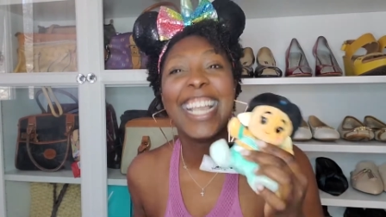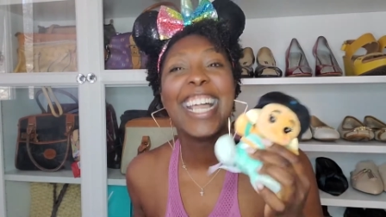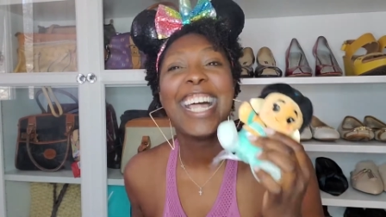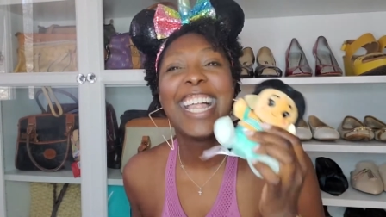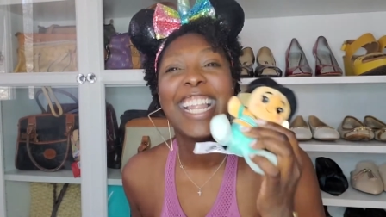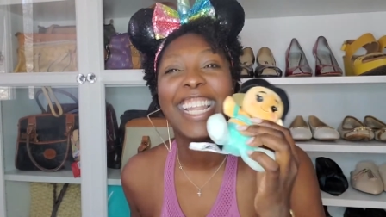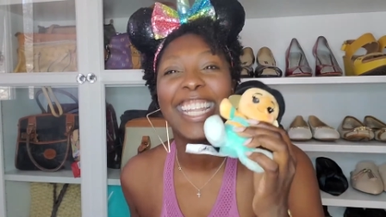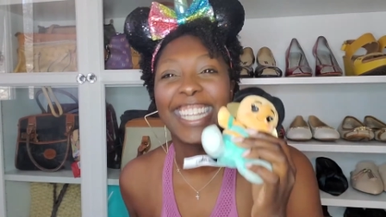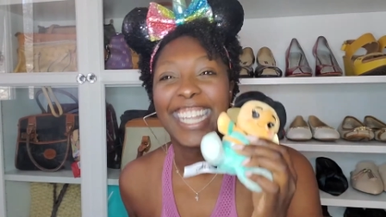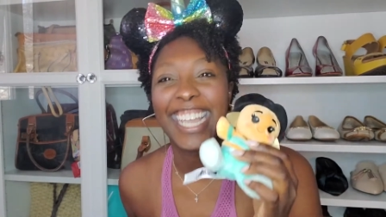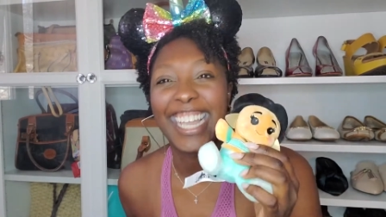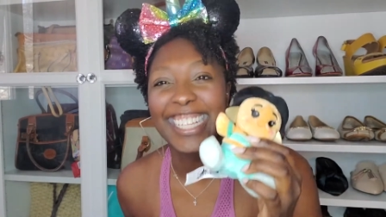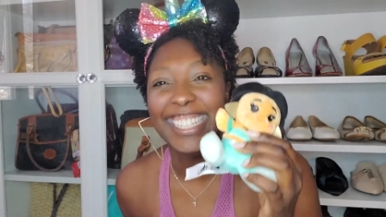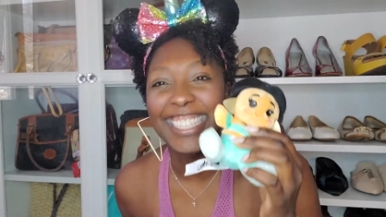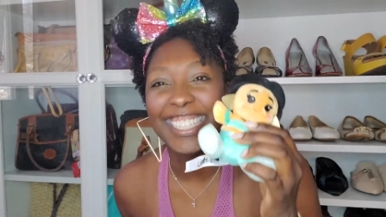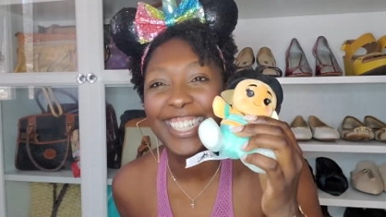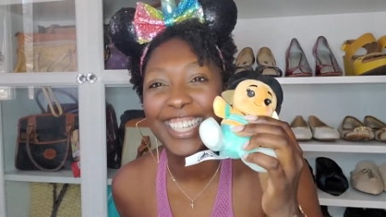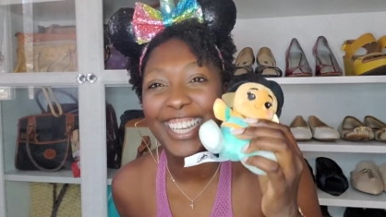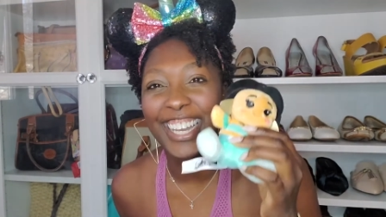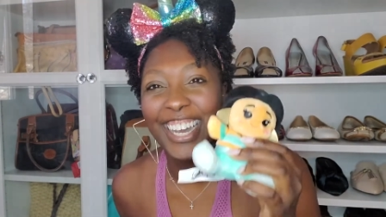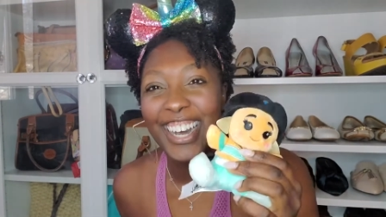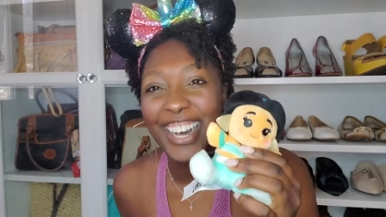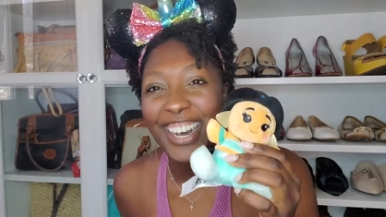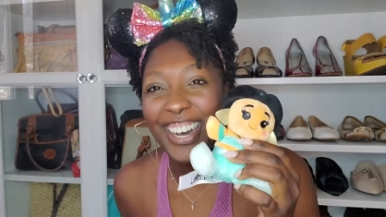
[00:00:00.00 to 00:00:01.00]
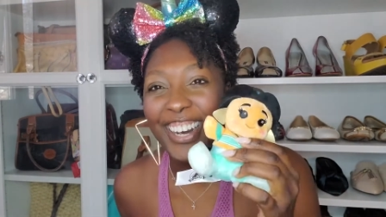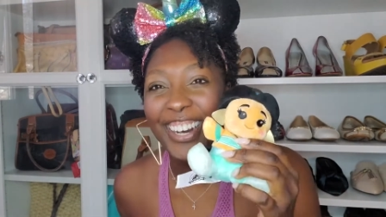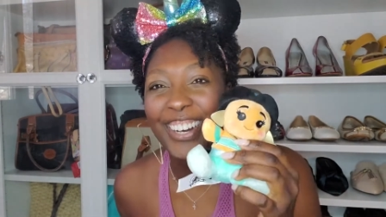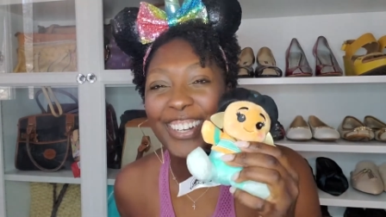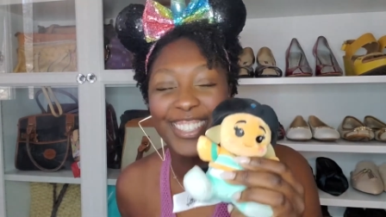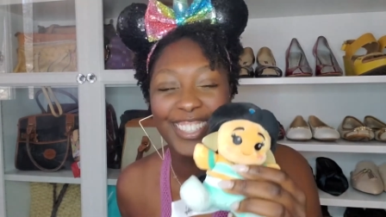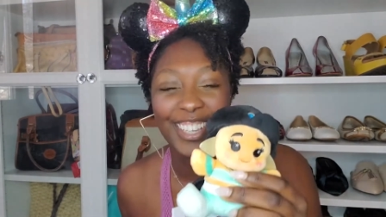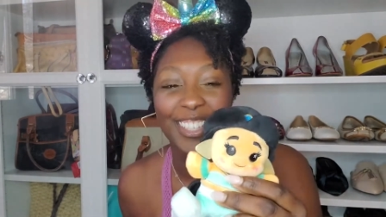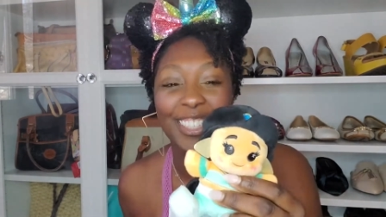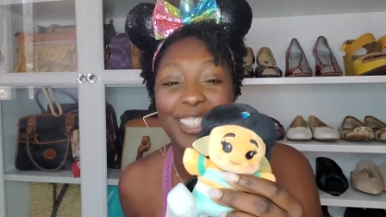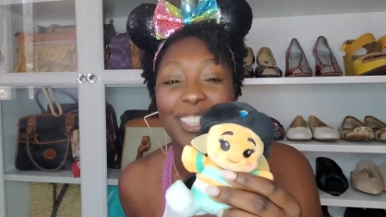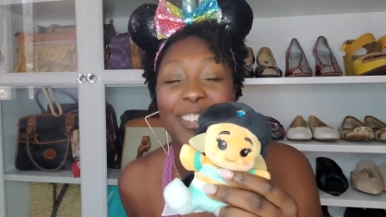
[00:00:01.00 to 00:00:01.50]
Let's go.
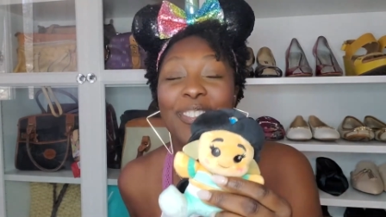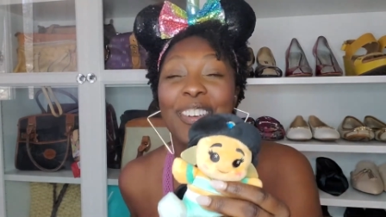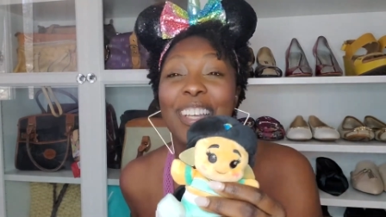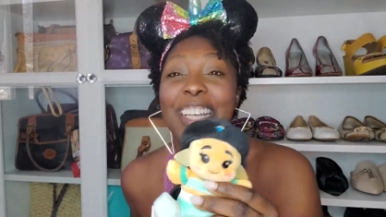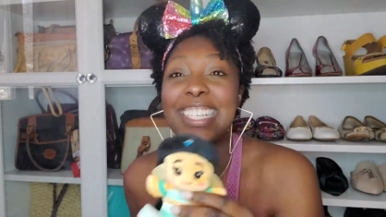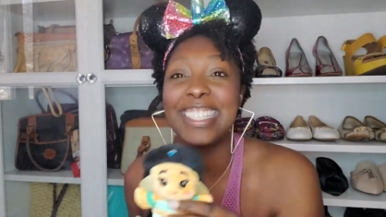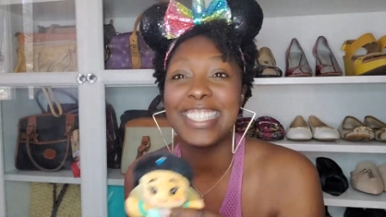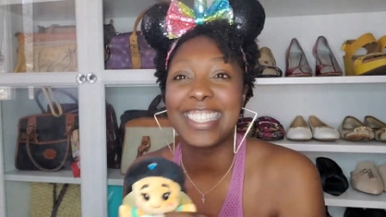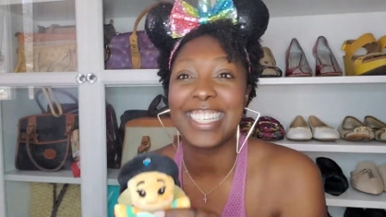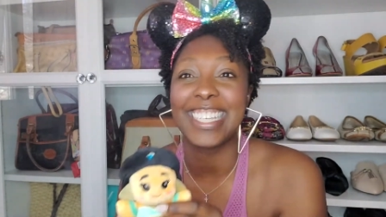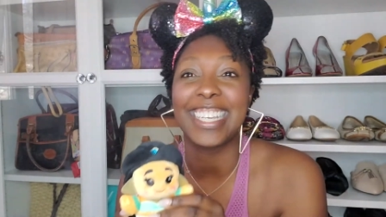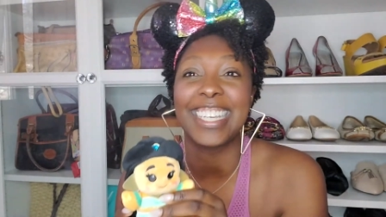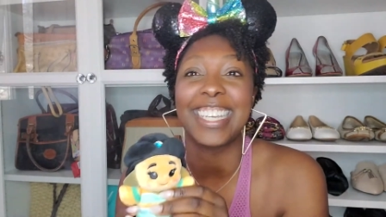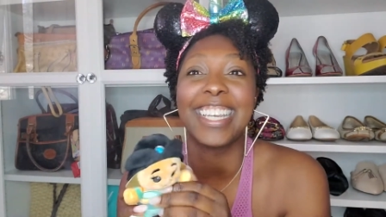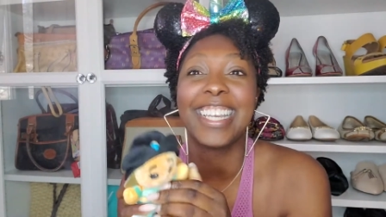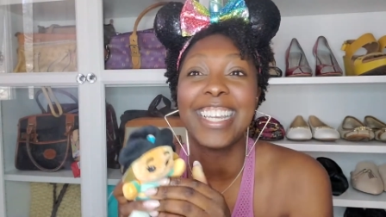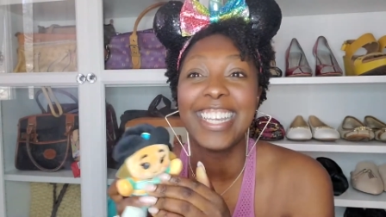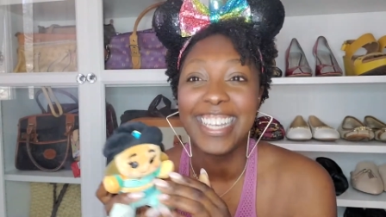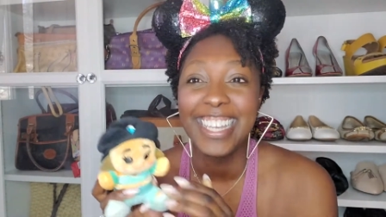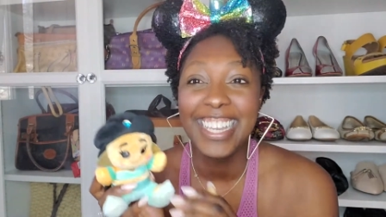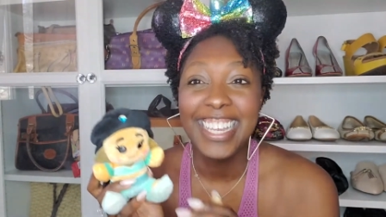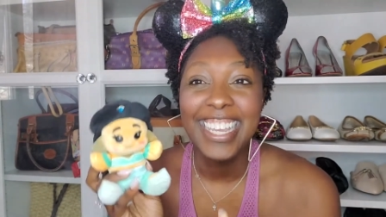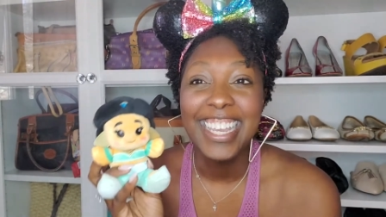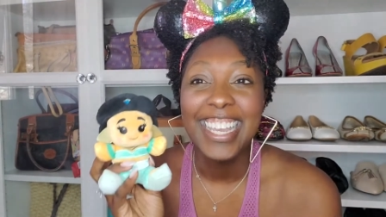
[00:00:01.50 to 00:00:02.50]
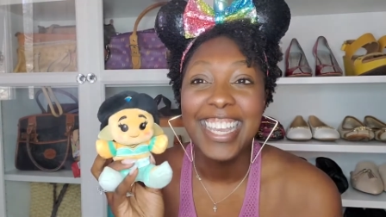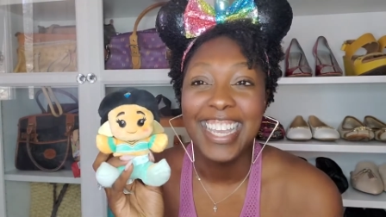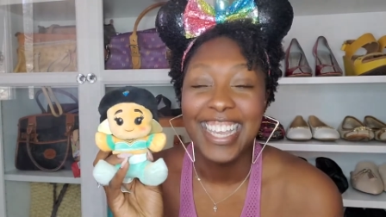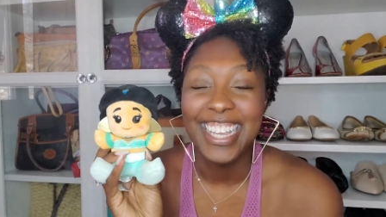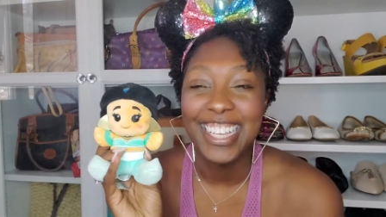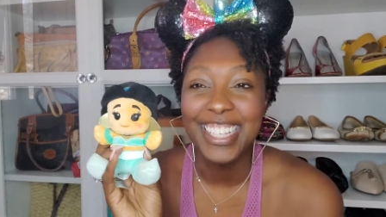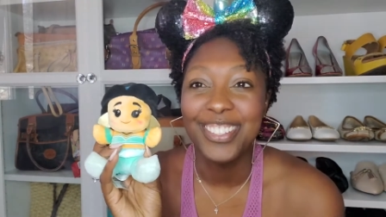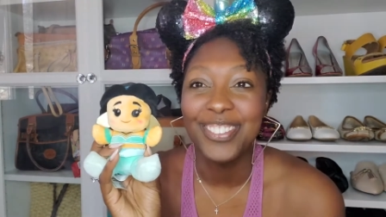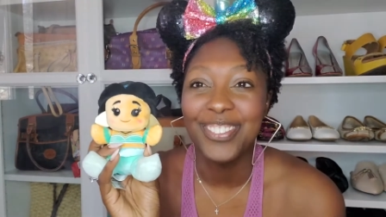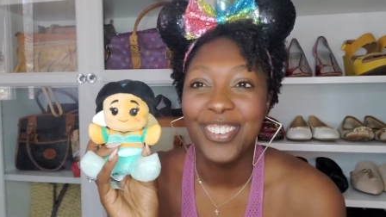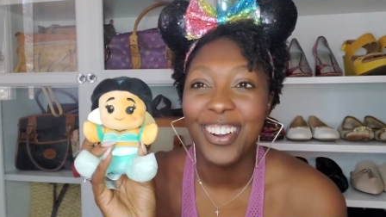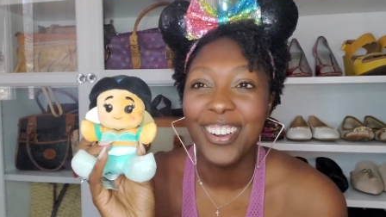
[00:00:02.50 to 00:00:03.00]
So squeezing
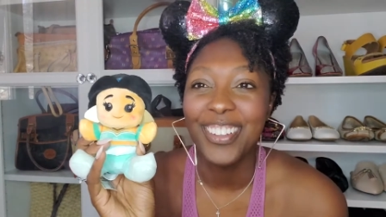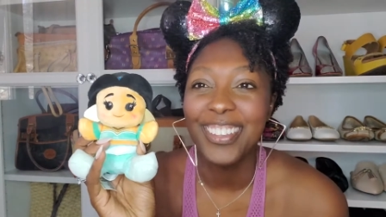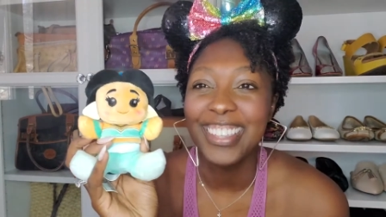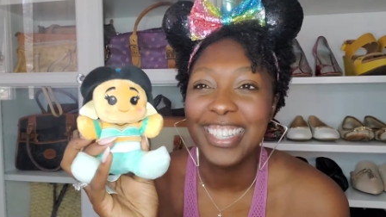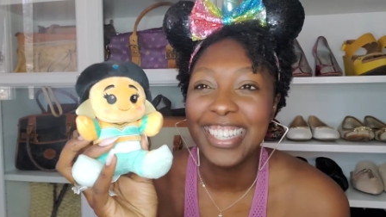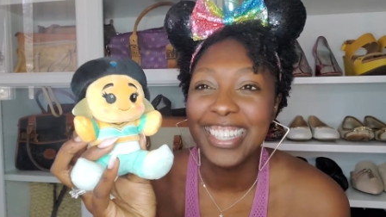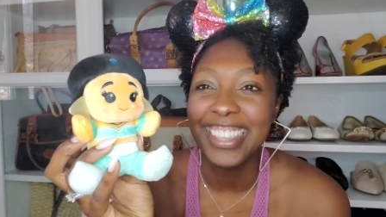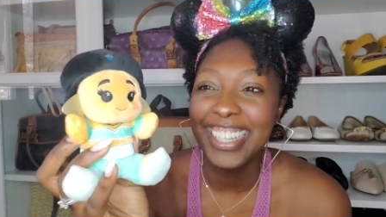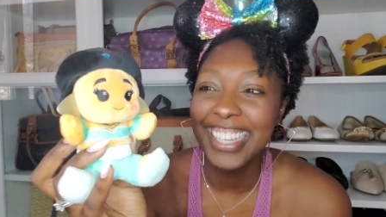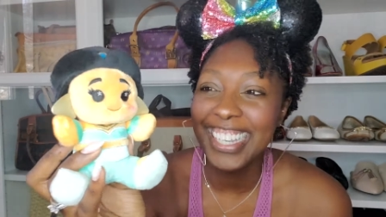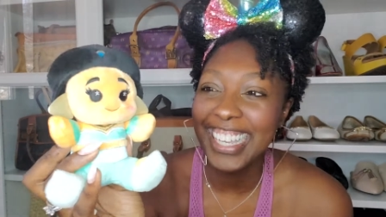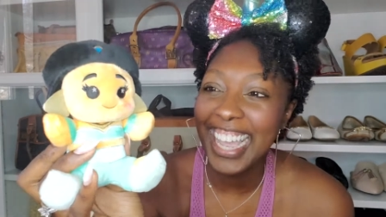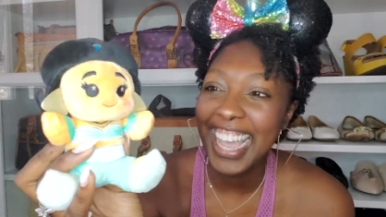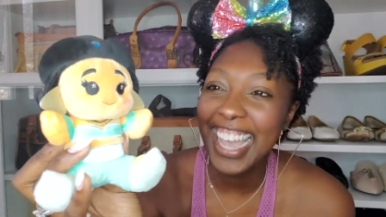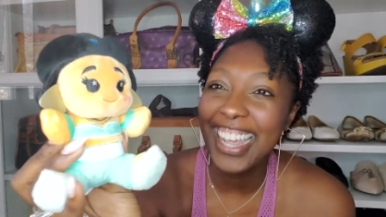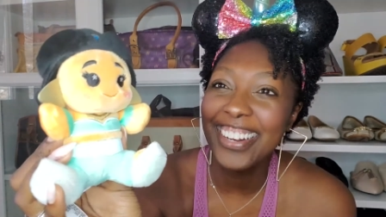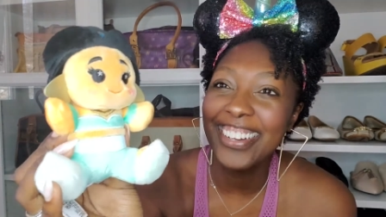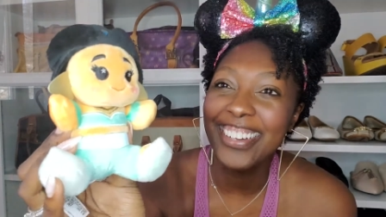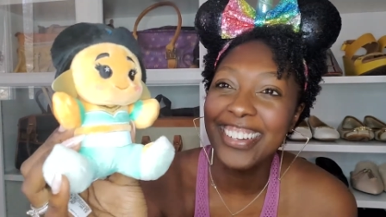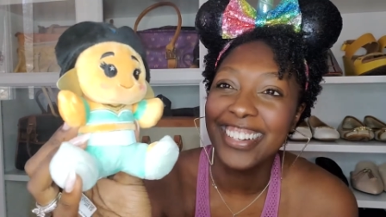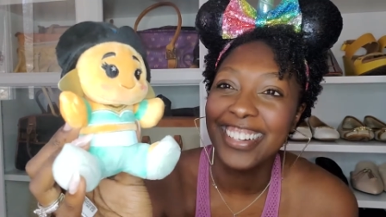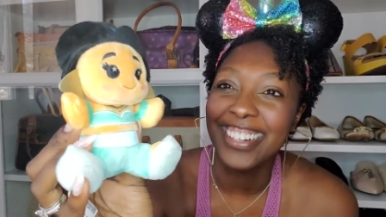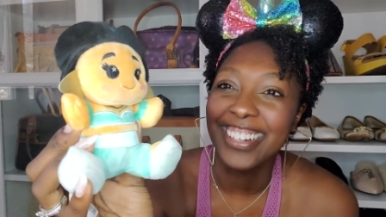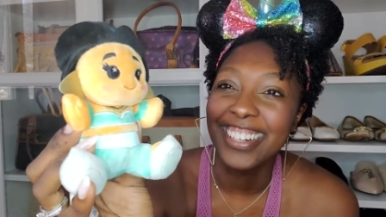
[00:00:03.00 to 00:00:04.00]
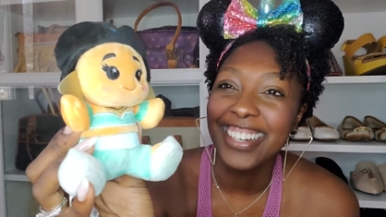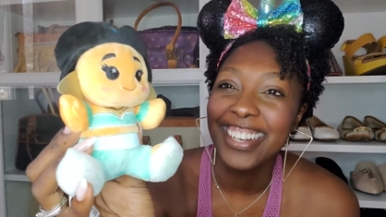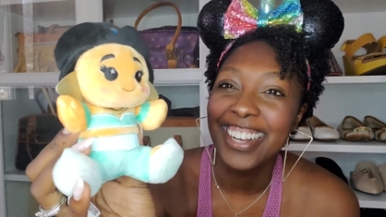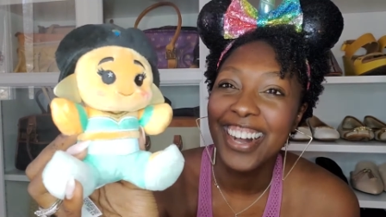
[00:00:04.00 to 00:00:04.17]
is worth it. Look at her.